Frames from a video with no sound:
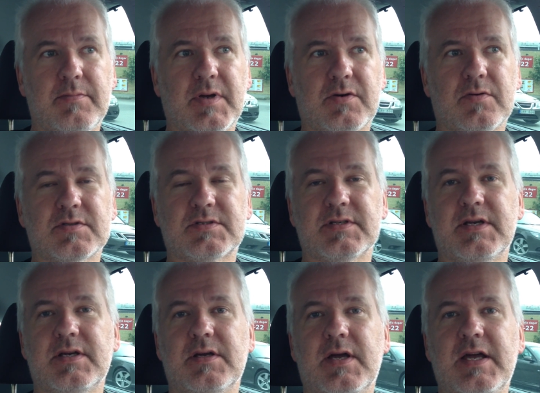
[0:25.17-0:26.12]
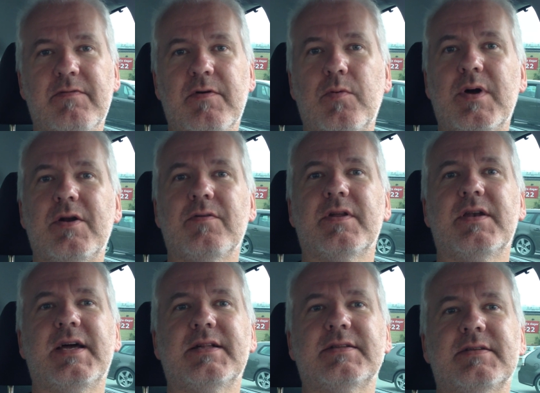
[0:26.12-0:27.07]
because everywhere on the
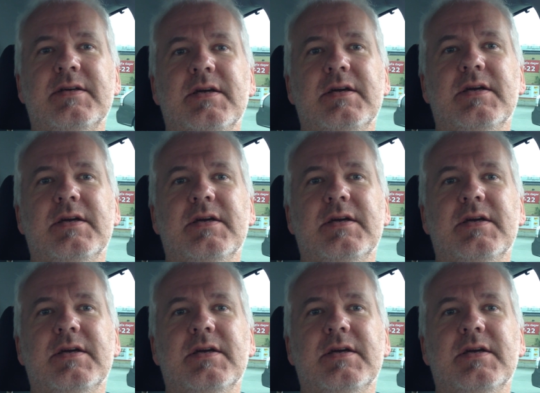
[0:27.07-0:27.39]
net